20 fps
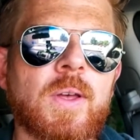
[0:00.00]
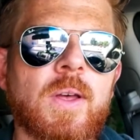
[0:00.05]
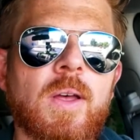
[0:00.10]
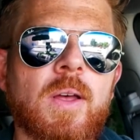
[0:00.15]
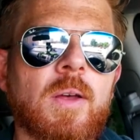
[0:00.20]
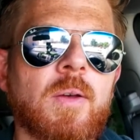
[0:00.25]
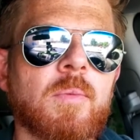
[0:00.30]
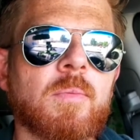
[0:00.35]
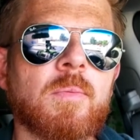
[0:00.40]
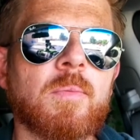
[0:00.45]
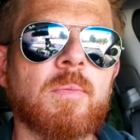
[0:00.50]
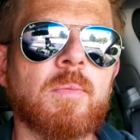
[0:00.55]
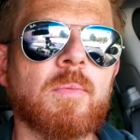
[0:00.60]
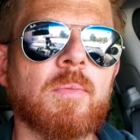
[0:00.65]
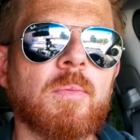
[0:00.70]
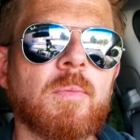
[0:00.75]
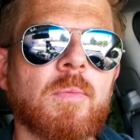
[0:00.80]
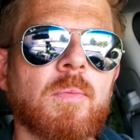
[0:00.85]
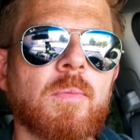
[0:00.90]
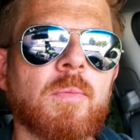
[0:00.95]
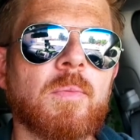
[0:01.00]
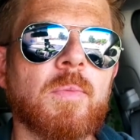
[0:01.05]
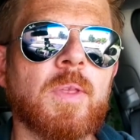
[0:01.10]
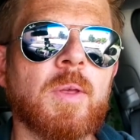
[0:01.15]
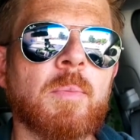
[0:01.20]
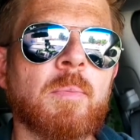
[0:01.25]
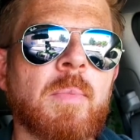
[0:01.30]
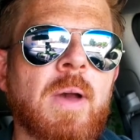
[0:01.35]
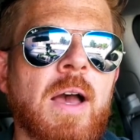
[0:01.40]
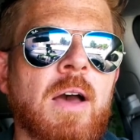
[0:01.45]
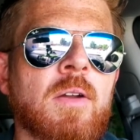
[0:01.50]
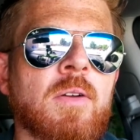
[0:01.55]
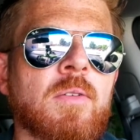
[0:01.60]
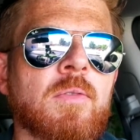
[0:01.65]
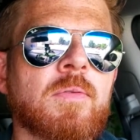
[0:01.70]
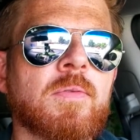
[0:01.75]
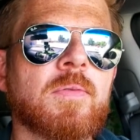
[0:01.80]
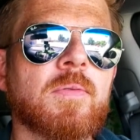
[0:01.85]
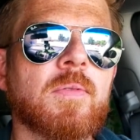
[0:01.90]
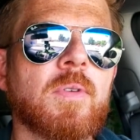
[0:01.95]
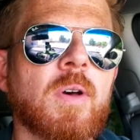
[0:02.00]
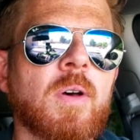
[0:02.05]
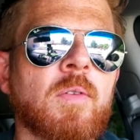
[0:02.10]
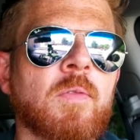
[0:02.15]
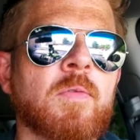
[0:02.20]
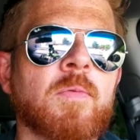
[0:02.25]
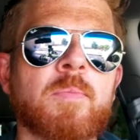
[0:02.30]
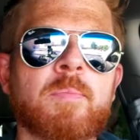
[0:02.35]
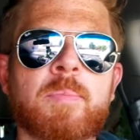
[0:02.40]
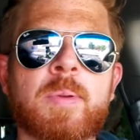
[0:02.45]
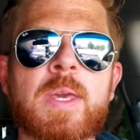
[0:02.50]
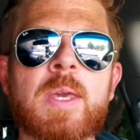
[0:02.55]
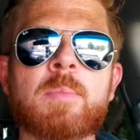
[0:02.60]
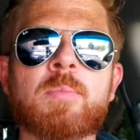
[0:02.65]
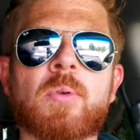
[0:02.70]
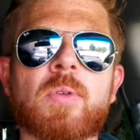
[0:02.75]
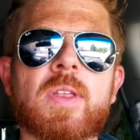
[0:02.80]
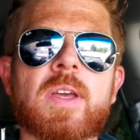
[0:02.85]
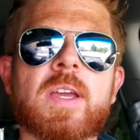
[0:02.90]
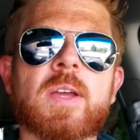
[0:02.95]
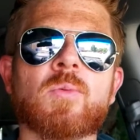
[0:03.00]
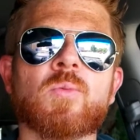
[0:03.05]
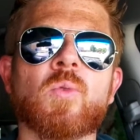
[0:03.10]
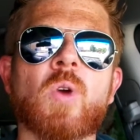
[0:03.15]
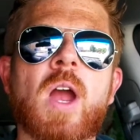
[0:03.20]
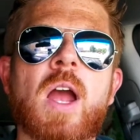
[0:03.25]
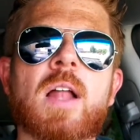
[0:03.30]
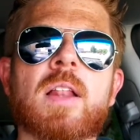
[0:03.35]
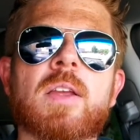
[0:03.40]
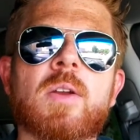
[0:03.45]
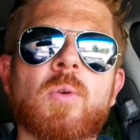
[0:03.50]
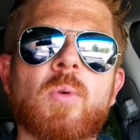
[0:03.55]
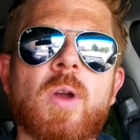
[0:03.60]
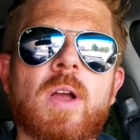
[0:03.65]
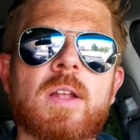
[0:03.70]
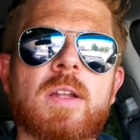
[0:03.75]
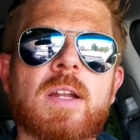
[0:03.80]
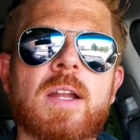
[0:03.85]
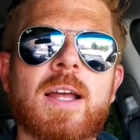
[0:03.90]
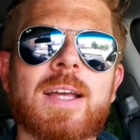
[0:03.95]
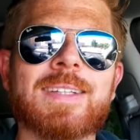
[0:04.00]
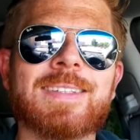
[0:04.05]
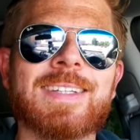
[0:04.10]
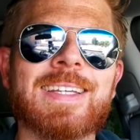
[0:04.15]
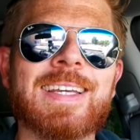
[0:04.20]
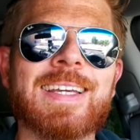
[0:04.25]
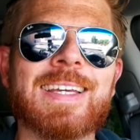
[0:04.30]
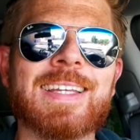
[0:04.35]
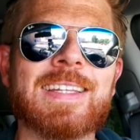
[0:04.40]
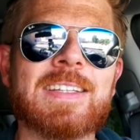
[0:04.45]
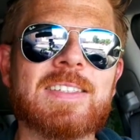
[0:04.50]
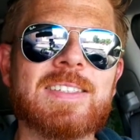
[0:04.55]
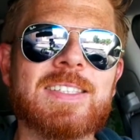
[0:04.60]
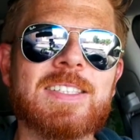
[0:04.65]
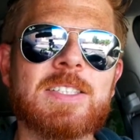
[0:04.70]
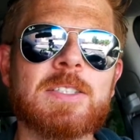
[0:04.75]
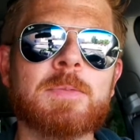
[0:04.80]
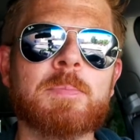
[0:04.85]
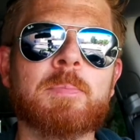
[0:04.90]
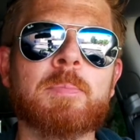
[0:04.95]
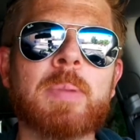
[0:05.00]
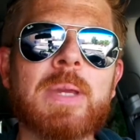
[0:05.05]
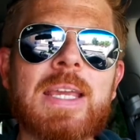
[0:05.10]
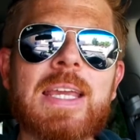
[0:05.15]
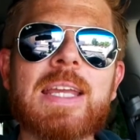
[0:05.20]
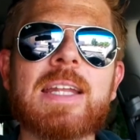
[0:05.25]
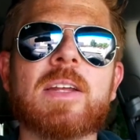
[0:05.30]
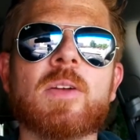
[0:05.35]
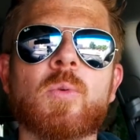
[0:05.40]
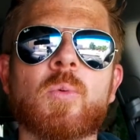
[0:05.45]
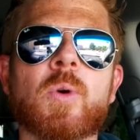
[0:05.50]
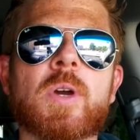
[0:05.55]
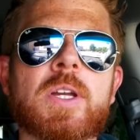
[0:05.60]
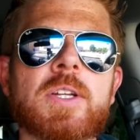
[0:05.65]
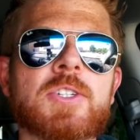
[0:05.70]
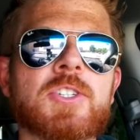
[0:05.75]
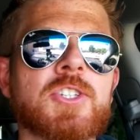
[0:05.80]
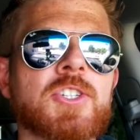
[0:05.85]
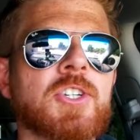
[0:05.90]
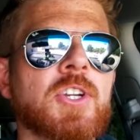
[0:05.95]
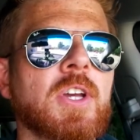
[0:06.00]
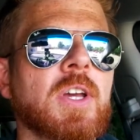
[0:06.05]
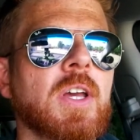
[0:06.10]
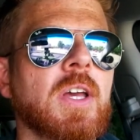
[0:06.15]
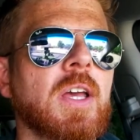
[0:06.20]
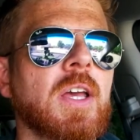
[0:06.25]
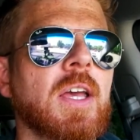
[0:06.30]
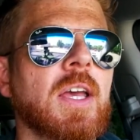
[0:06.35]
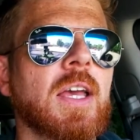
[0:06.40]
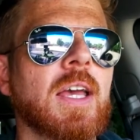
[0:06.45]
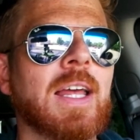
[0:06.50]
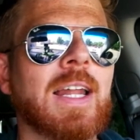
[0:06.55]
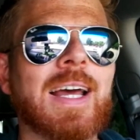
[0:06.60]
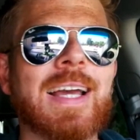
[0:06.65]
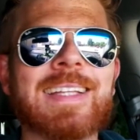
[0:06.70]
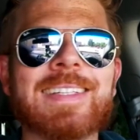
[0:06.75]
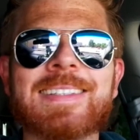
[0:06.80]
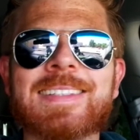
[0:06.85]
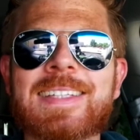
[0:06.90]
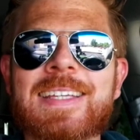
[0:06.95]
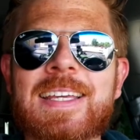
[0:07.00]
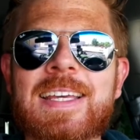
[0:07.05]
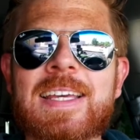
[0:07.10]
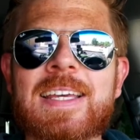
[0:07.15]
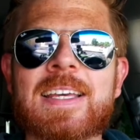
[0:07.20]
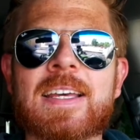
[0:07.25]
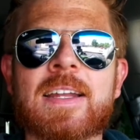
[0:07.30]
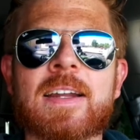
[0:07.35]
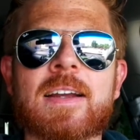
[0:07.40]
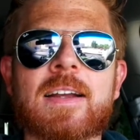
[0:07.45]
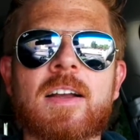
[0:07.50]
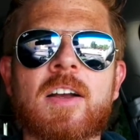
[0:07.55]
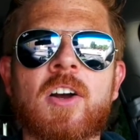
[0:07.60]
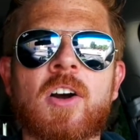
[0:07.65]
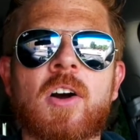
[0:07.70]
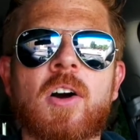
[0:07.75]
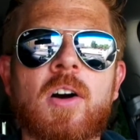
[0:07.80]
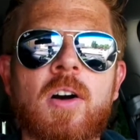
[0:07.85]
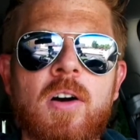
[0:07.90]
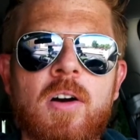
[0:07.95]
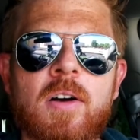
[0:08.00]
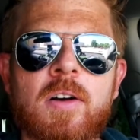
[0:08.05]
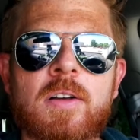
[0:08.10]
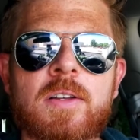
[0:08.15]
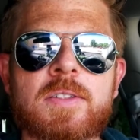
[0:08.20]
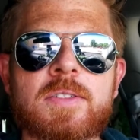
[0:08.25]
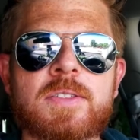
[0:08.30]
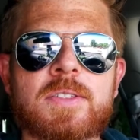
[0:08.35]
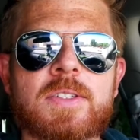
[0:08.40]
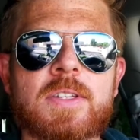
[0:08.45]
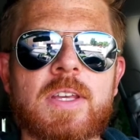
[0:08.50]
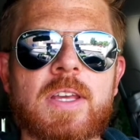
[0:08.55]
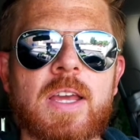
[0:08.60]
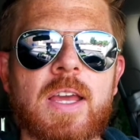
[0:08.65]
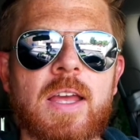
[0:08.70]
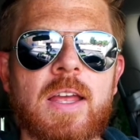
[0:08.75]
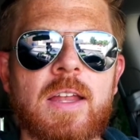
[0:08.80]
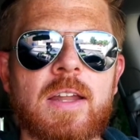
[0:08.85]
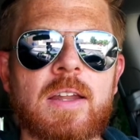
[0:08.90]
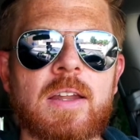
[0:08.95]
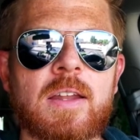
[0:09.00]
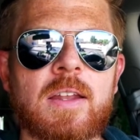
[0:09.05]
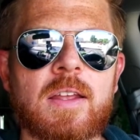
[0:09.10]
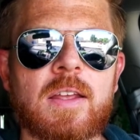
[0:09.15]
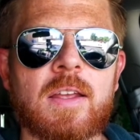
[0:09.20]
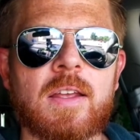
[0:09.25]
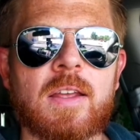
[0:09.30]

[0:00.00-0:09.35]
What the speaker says: The amount of people that can rally around an idea and the speed at which an idea and a cause can